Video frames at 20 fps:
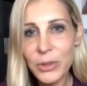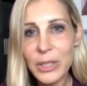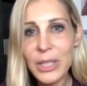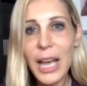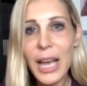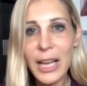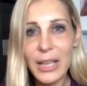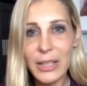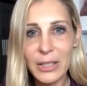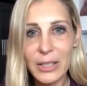
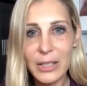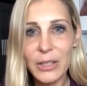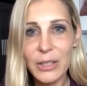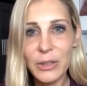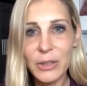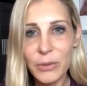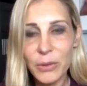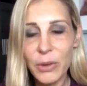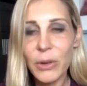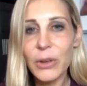Yes,
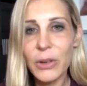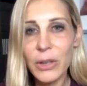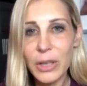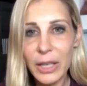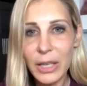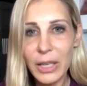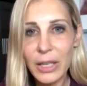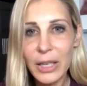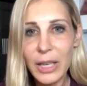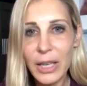you've earned
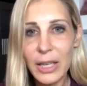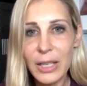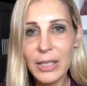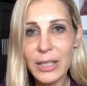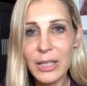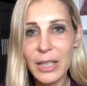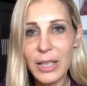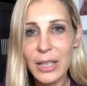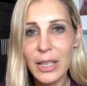it. And